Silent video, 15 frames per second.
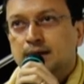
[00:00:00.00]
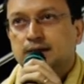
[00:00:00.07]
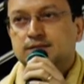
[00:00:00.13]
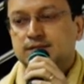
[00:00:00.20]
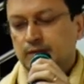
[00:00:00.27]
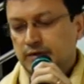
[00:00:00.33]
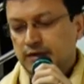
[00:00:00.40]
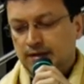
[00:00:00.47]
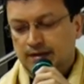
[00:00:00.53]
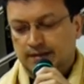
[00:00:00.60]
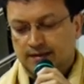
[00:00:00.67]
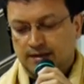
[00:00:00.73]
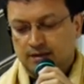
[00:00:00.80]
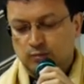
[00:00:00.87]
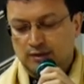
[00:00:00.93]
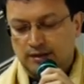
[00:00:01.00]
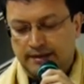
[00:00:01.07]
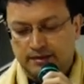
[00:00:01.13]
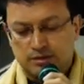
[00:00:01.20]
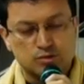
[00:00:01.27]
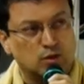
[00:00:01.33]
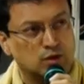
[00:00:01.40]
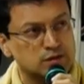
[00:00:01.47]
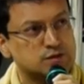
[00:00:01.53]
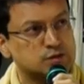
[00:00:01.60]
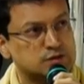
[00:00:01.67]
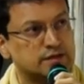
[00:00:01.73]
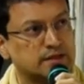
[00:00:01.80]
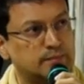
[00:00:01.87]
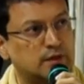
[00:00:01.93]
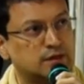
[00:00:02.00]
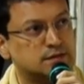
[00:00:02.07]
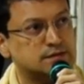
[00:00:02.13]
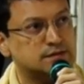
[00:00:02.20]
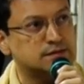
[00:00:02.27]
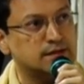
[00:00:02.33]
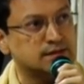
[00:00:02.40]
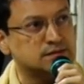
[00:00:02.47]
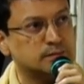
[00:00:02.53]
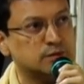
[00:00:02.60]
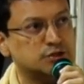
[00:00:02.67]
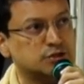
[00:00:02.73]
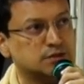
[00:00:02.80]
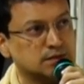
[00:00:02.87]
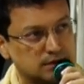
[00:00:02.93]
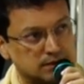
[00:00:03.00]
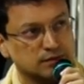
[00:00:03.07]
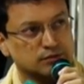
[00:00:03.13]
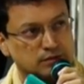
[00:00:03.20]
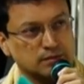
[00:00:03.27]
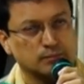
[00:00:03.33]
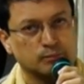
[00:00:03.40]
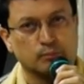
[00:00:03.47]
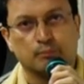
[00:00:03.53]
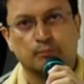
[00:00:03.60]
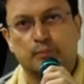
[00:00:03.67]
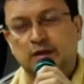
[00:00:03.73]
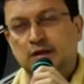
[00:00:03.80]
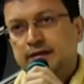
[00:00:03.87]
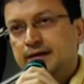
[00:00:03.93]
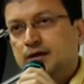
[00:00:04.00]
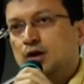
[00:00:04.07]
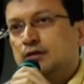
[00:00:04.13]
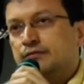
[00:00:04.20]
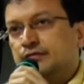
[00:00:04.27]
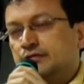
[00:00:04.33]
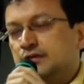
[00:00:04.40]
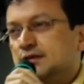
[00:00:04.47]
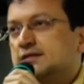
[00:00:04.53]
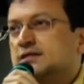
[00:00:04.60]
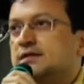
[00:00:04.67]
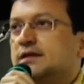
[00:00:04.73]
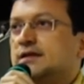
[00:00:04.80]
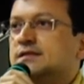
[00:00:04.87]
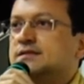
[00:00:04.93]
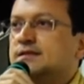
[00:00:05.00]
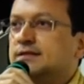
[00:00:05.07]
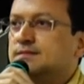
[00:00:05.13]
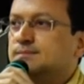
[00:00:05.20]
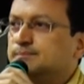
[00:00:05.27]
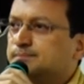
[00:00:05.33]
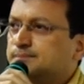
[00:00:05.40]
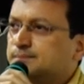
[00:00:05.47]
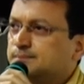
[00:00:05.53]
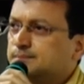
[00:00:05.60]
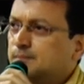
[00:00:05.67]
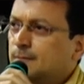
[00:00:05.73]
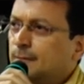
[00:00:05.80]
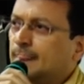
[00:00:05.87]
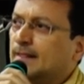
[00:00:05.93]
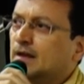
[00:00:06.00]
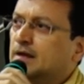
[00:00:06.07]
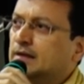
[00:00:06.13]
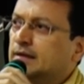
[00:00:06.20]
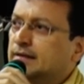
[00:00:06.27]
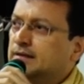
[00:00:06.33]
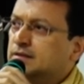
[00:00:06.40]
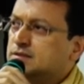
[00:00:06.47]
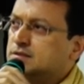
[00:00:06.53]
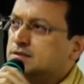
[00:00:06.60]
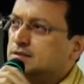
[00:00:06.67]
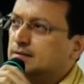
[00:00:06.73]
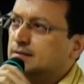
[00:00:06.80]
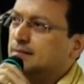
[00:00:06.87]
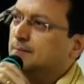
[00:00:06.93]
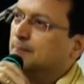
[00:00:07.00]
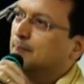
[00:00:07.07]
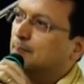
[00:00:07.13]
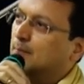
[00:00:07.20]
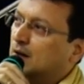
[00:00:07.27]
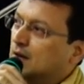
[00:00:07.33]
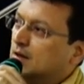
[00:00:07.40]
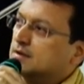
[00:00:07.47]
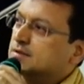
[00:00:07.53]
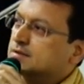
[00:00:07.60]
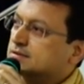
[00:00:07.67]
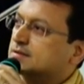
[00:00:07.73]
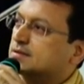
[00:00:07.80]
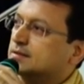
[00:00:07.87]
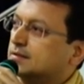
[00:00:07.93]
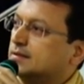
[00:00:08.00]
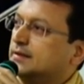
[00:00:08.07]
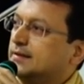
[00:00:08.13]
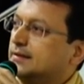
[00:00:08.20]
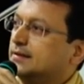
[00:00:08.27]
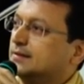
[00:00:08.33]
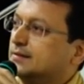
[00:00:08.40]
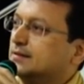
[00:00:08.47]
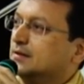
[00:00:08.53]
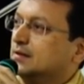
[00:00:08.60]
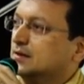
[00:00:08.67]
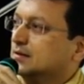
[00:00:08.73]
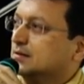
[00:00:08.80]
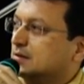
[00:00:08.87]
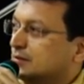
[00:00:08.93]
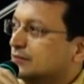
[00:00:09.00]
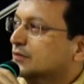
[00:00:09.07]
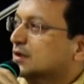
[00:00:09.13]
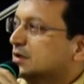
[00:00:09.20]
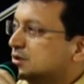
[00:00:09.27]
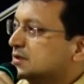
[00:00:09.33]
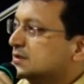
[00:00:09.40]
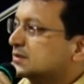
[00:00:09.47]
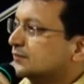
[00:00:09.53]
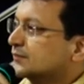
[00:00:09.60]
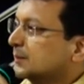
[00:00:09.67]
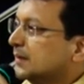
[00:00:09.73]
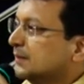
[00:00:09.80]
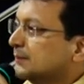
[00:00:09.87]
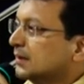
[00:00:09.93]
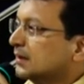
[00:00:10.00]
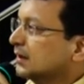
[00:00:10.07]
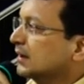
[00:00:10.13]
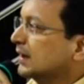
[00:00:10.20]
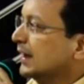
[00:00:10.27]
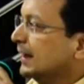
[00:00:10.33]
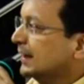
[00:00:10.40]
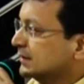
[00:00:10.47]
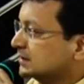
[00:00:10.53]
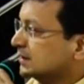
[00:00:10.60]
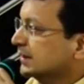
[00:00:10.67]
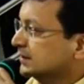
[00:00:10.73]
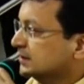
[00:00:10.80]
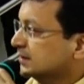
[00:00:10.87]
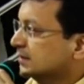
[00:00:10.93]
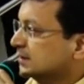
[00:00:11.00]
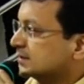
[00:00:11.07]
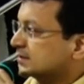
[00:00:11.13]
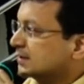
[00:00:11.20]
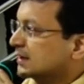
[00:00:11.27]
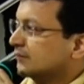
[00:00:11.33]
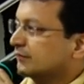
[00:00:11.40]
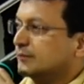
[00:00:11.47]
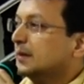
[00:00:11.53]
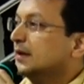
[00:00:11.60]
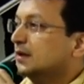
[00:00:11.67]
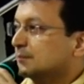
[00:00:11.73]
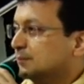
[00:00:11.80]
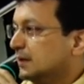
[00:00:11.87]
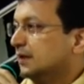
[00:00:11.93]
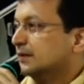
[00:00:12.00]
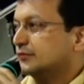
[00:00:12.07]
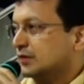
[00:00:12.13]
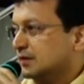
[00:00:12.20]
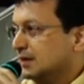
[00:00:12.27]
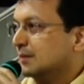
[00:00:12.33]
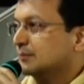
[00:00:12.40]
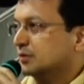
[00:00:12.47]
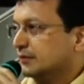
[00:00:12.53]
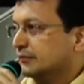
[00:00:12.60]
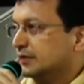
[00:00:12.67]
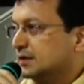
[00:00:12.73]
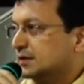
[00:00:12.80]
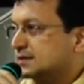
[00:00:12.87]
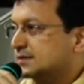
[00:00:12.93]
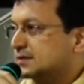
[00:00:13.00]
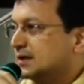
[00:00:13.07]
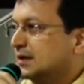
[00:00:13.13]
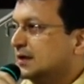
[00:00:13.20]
Something that I would like to also say about this exhibition, building off of this, is that it marks the convergence of people and ideas that have been in play for a number of years.